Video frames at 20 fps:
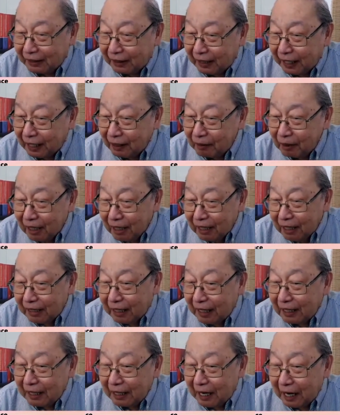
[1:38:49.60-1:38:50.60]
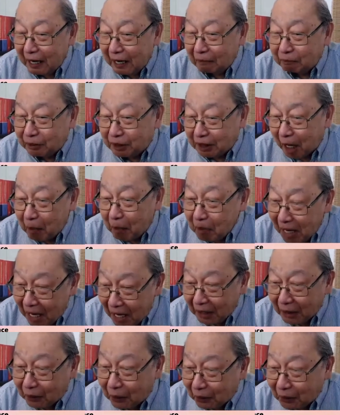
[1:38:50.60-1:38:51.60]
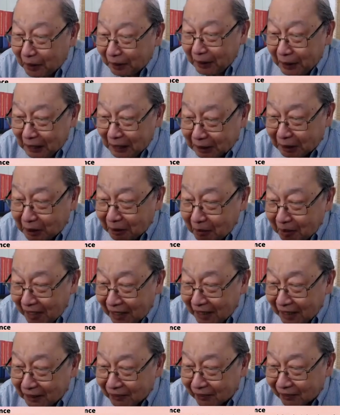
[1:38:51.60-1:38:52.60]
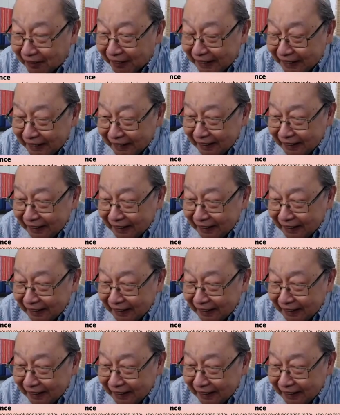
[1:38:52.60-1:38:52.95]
can have some error in estimation.